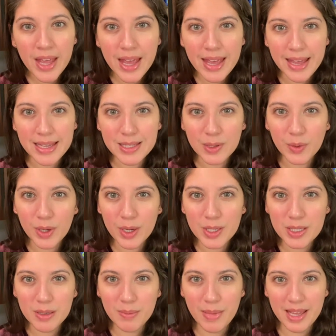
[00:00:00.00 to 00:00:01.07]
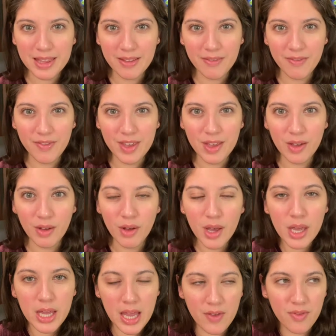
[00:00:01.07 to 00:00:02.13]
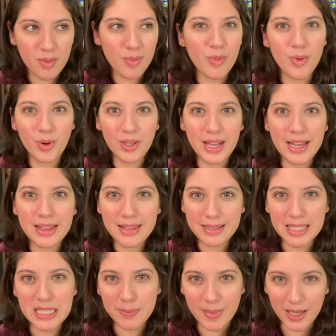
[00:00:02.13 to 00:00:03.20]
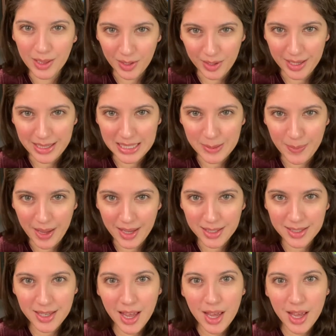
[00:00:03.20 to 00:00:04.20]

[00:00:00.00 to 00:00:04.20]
is going to make them feel even more like this is my learning space.